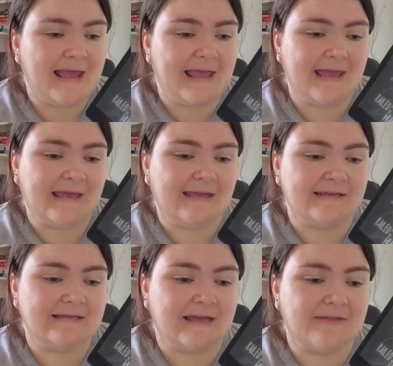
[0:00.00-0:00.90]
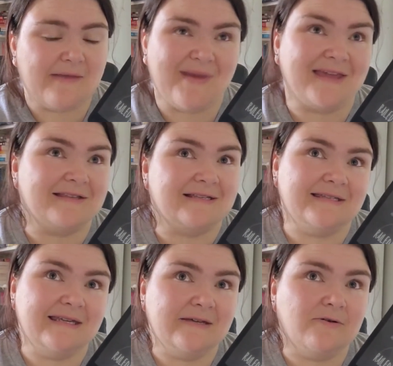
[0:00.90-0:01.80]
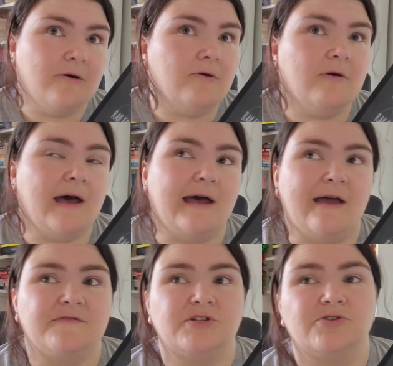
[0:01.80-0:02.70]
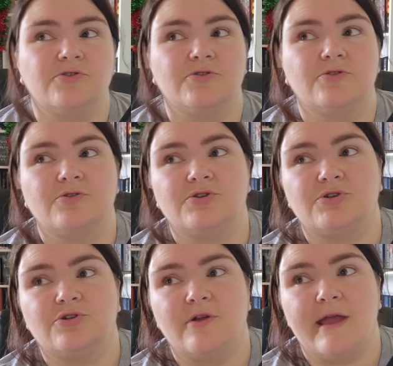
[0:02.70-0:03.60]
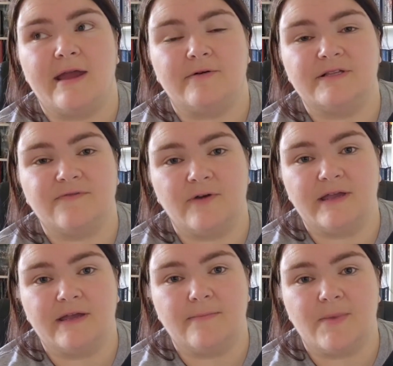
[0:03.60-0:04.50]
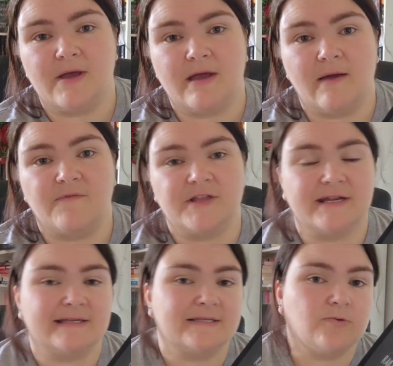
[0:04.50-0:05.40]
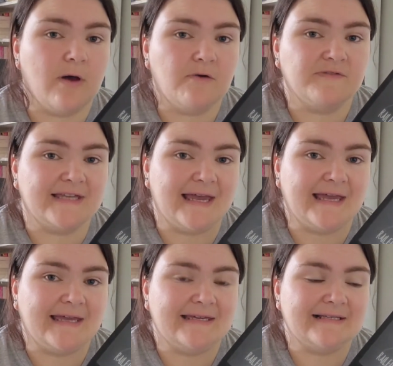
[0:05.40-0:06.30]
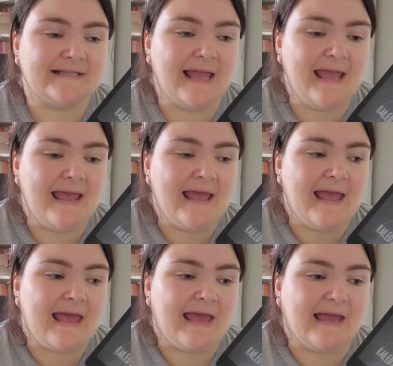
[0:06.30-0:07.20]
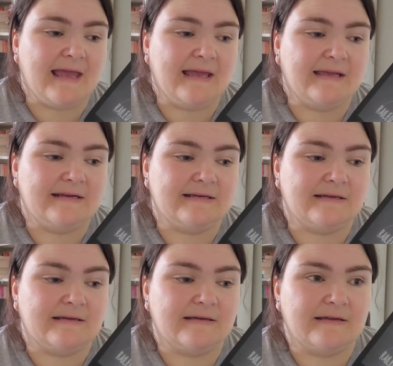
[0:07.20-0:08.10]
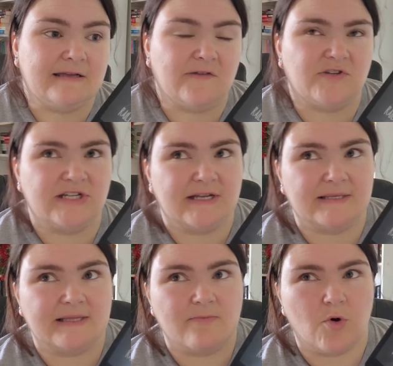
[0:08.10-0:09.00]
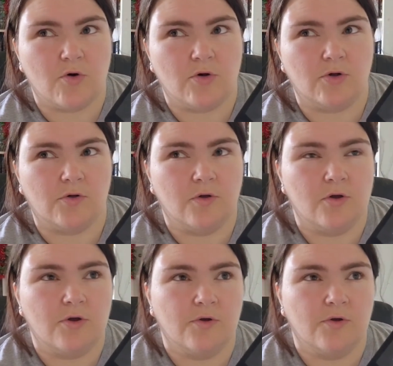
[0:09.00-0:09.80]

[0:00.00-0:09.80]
and they make this deal. I have to do errands for him for the next 12 days. And if she does them all,